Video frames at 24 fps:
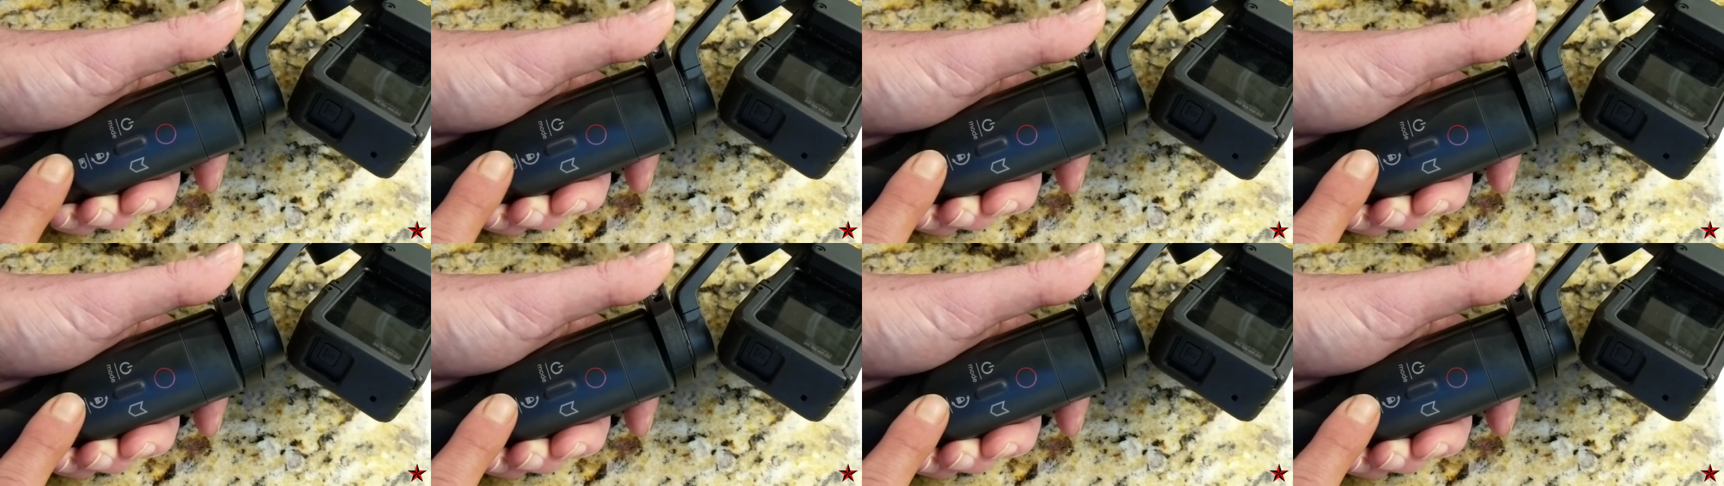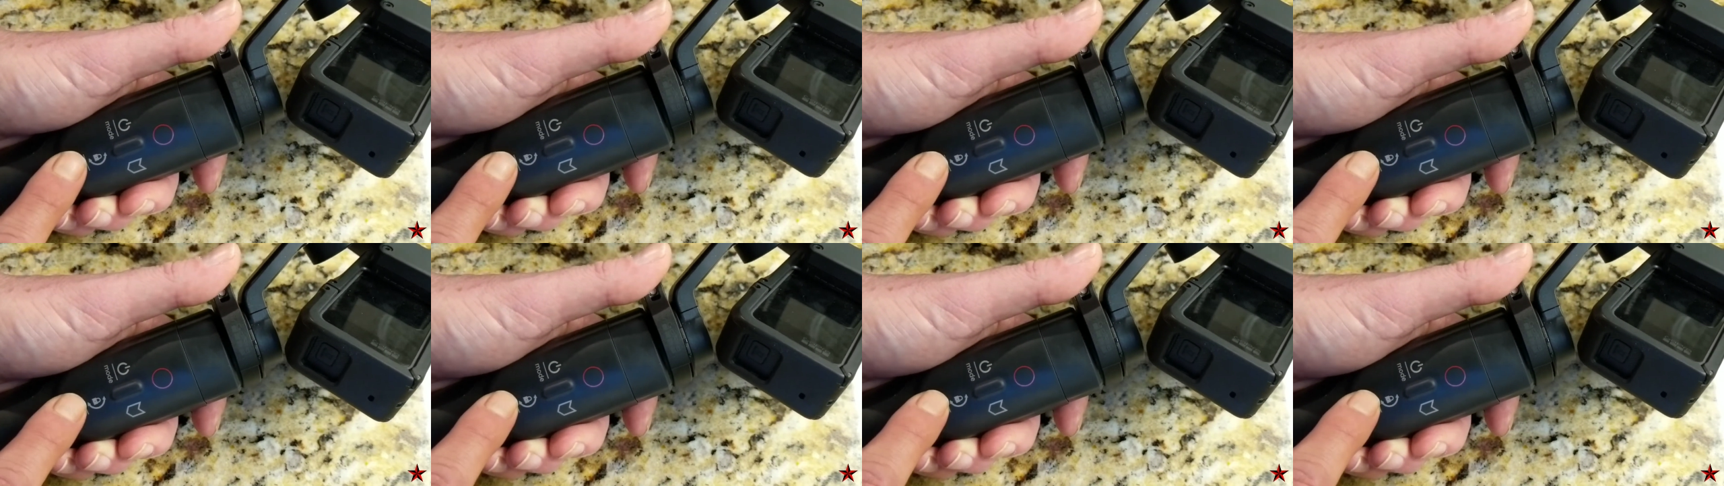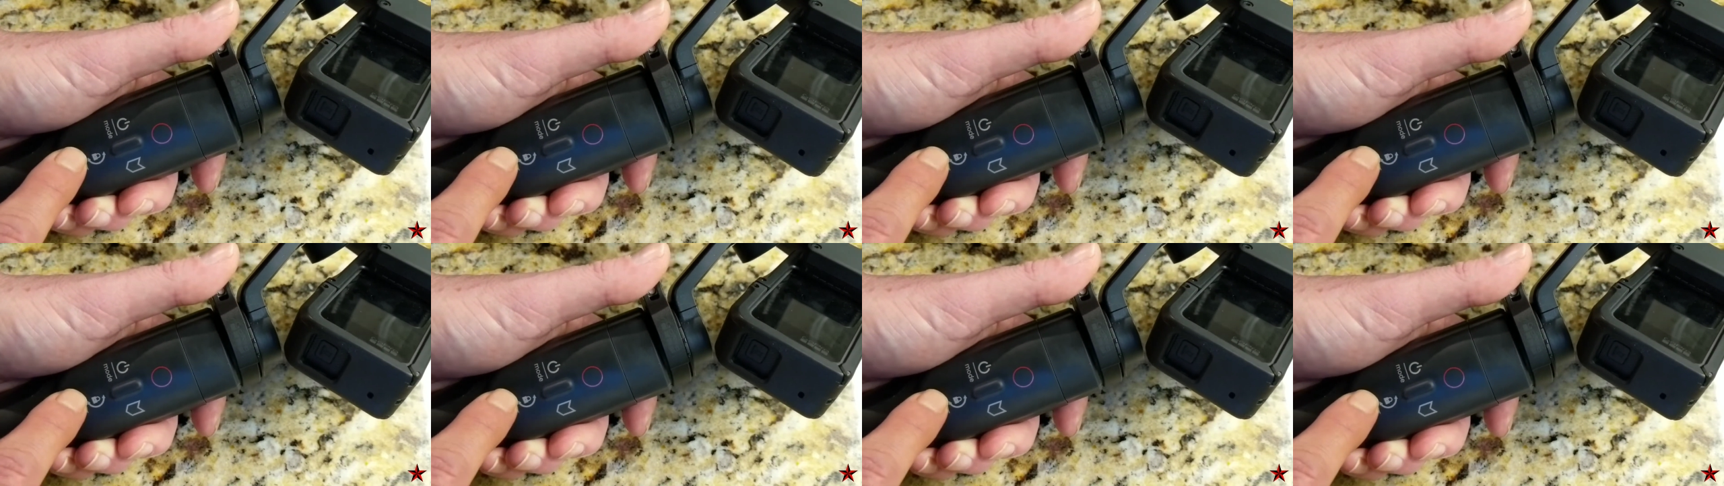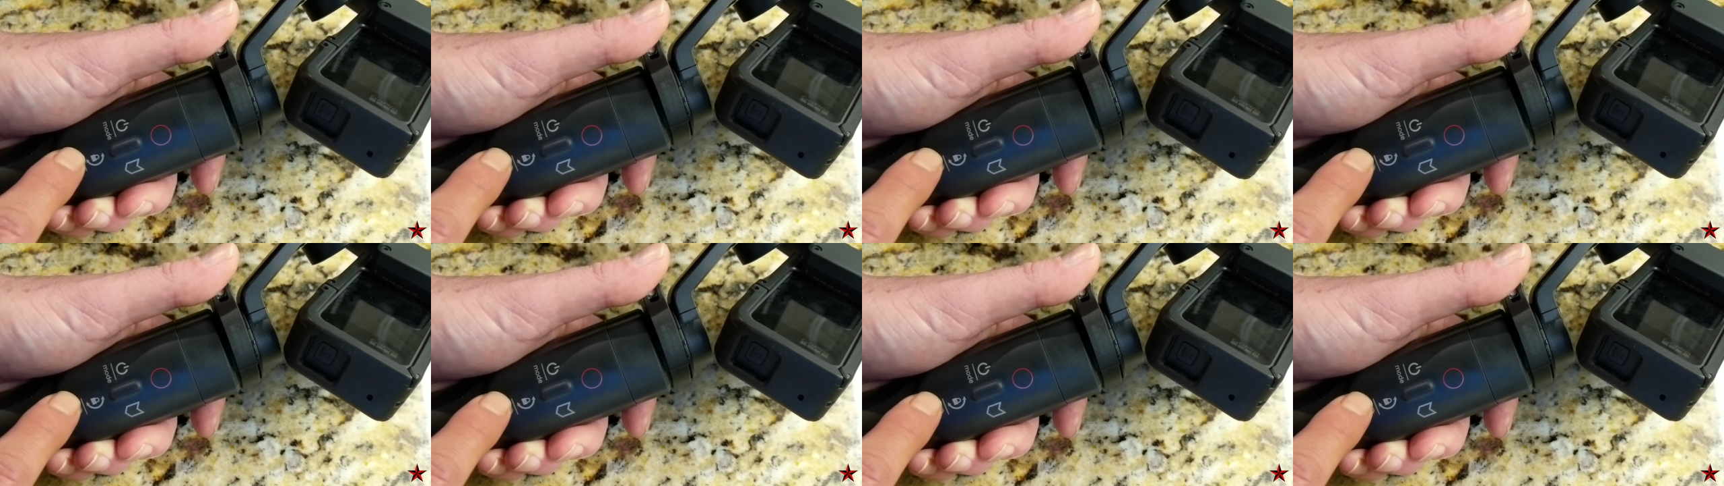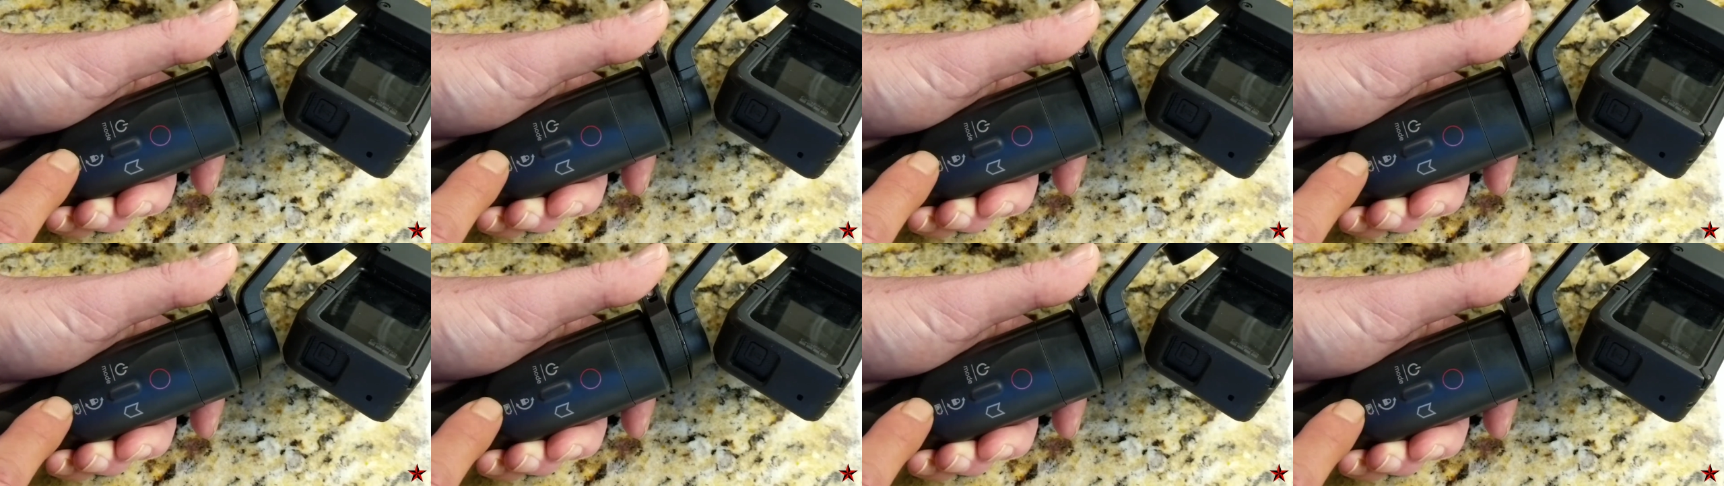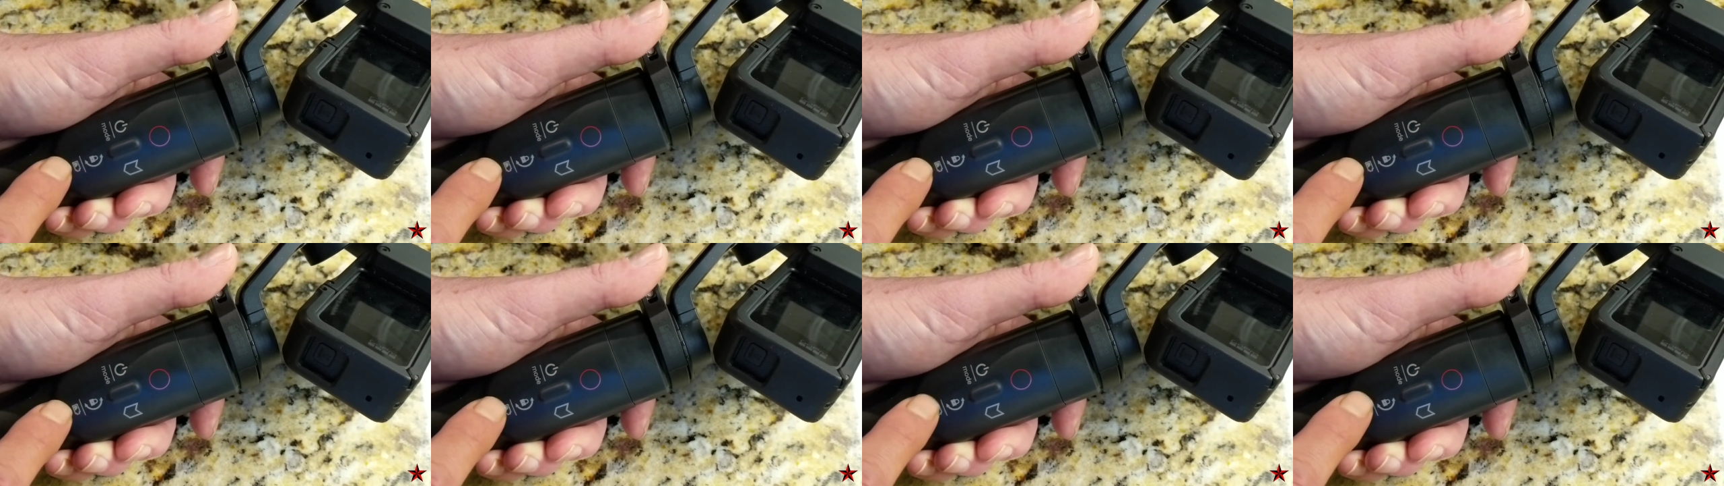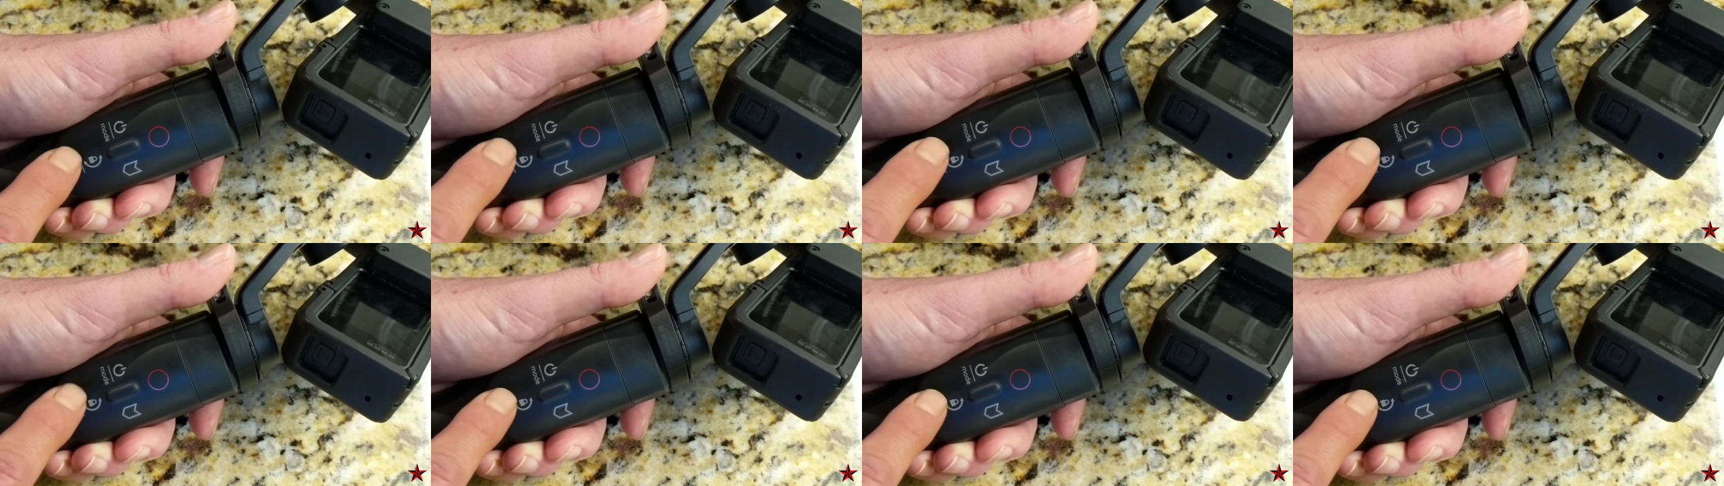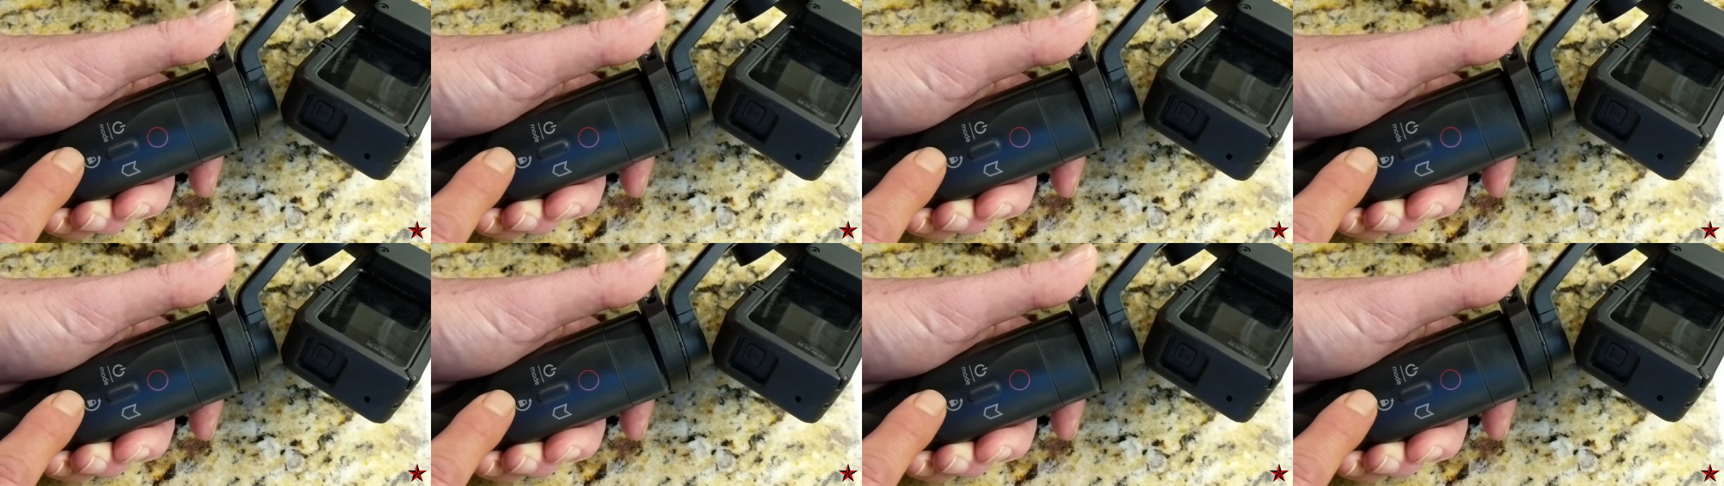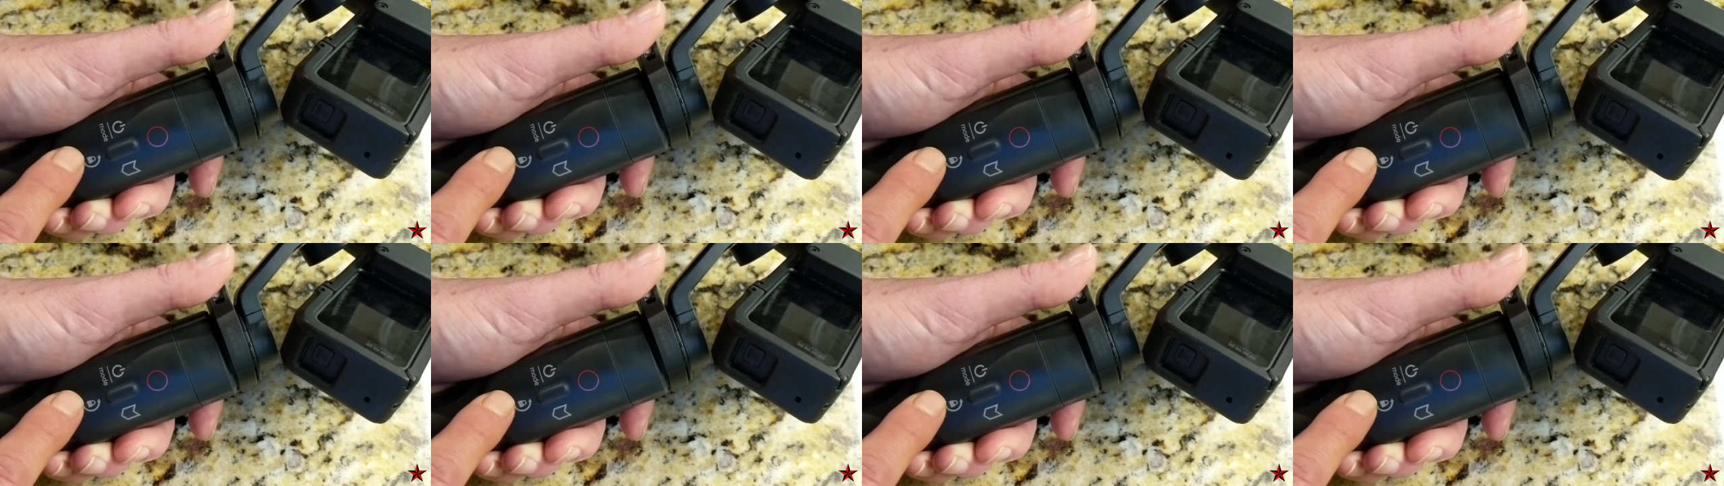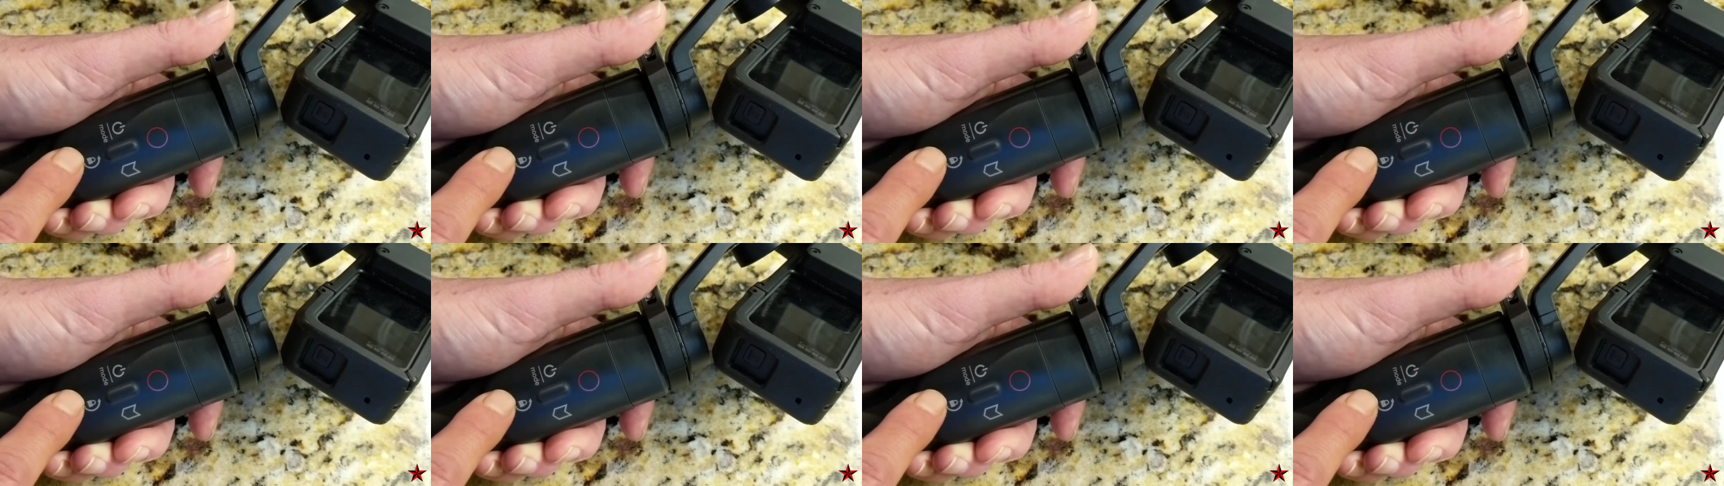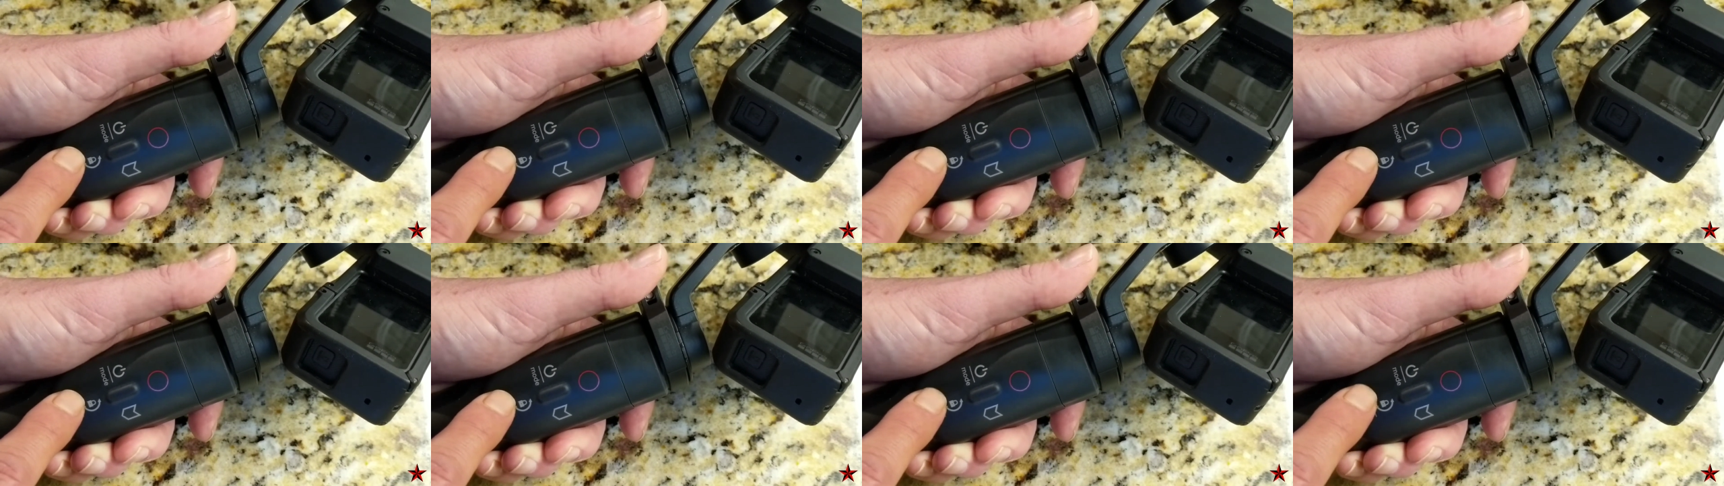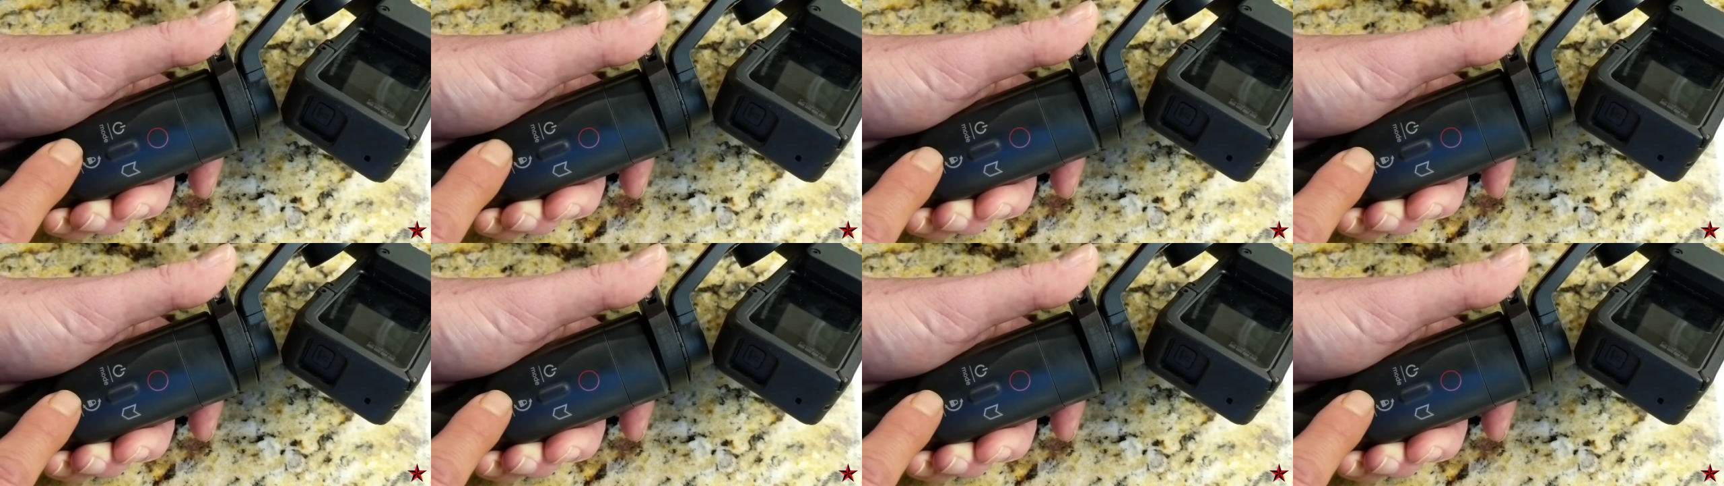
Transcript: [unreadable: no face in view]